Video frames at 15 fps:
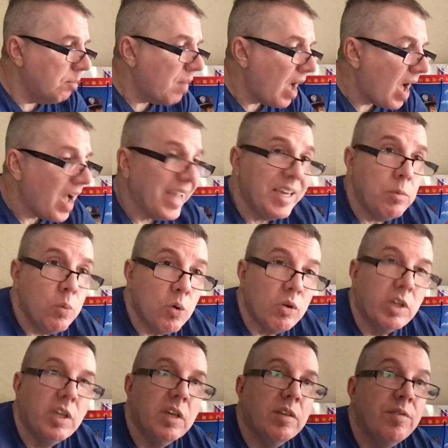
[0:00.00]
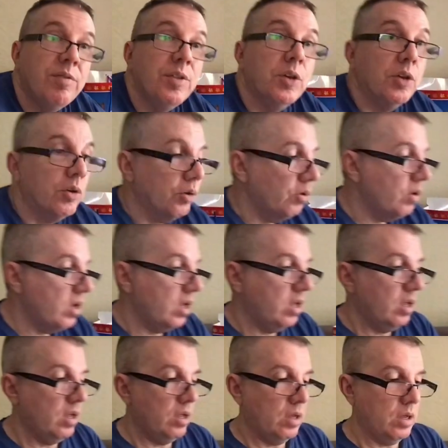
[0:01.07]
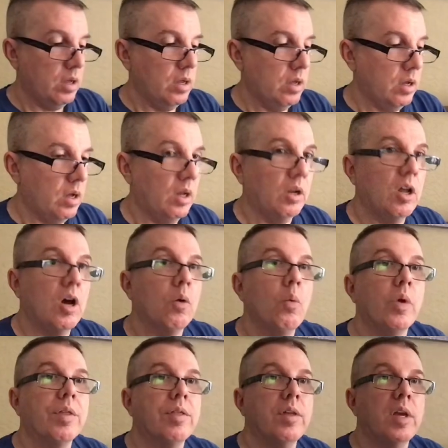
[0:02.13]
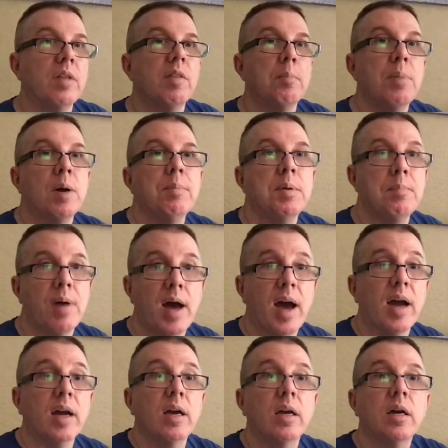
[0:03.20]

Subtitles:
I will give you, along with in the puppy pack,